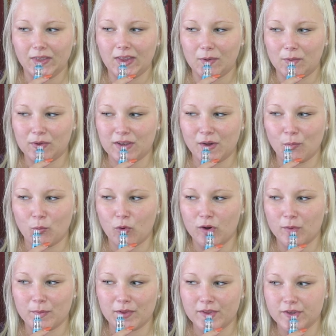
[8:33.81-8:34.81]
that would get
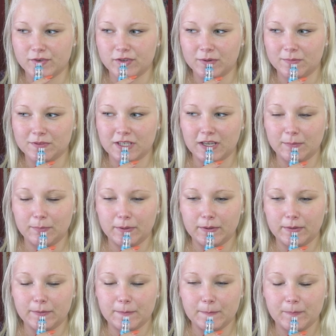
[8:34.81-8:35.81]
warm on the drip tip?
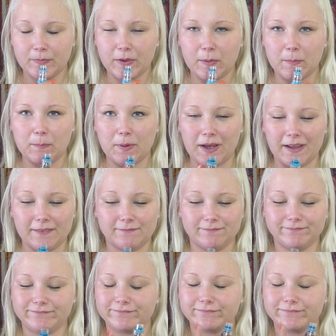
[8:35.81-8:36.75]
But